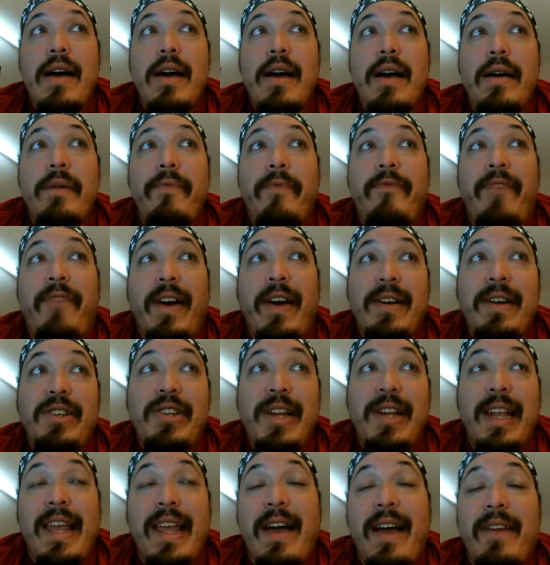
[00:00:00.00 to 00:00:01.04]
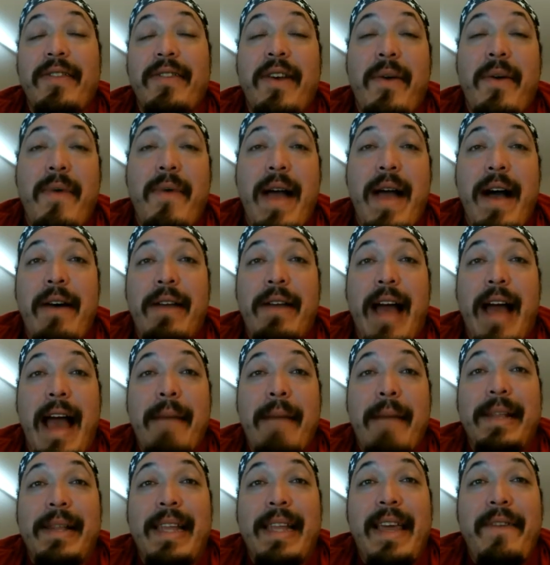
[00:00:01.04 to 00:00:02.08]
Functionally on the ground, I
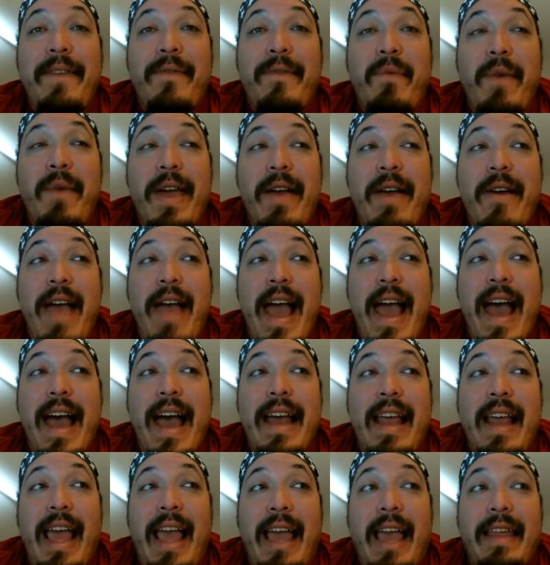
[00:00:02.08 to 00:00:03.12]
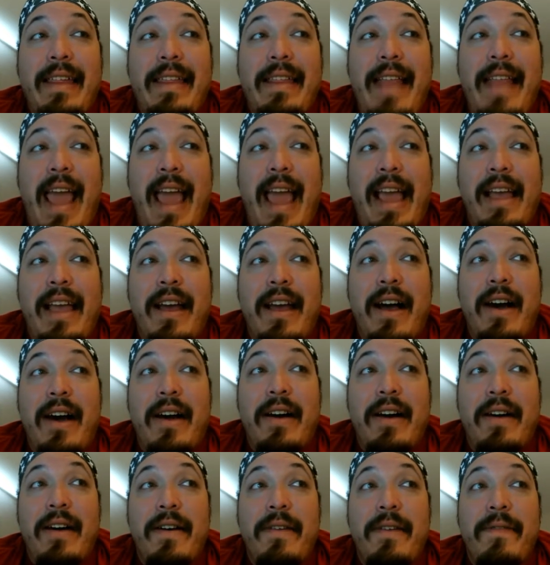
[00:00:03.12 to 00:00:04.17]
believe we are at a state
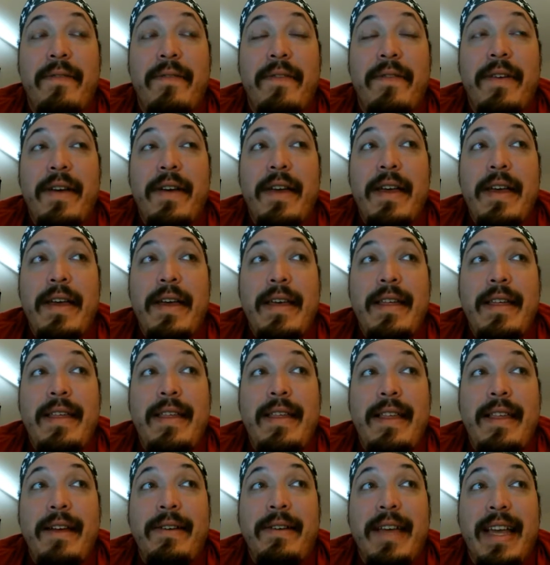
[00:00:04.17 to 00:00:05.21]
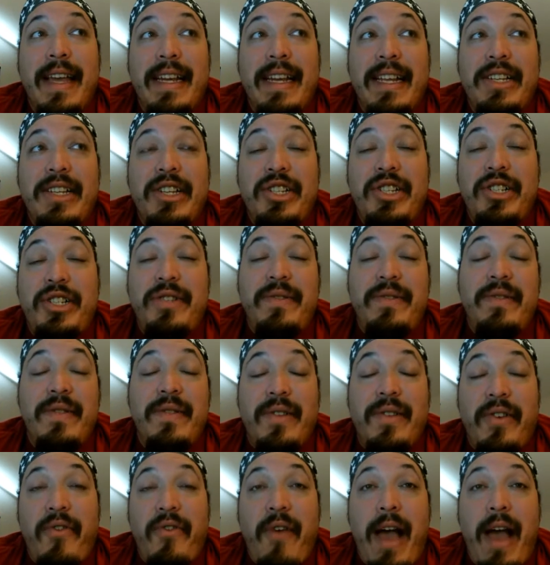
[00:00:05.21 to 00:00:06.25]
of still getting to choose
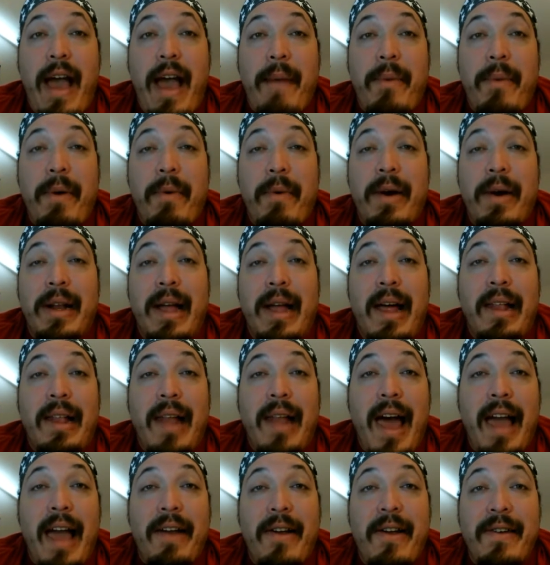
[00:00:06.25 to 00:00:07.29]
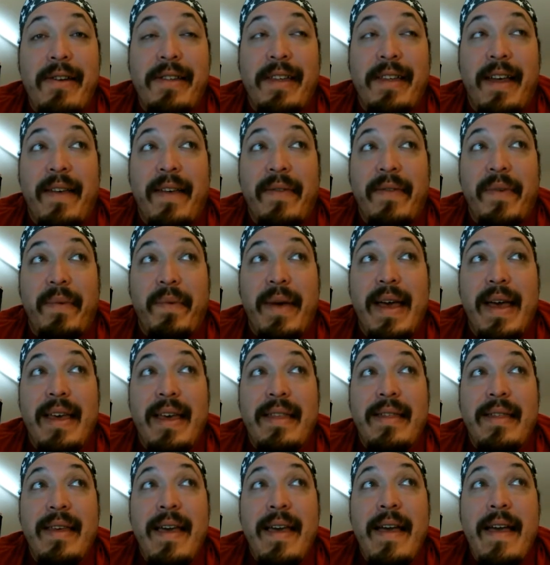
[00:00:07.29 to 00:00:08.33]
the tribe we want to align ourselves with,